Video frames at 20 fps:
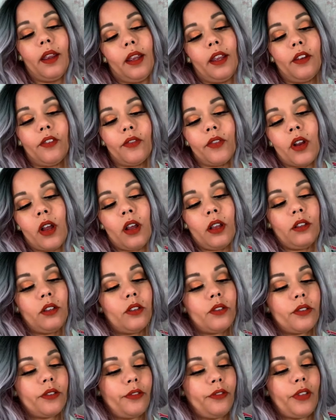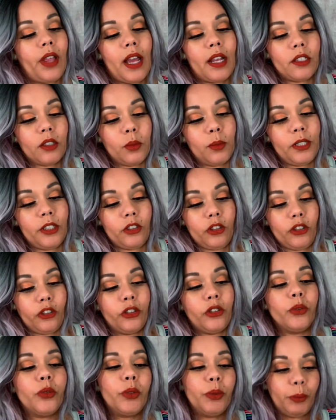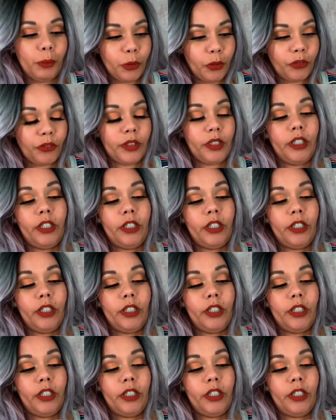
If not, use a flat tweezers to remove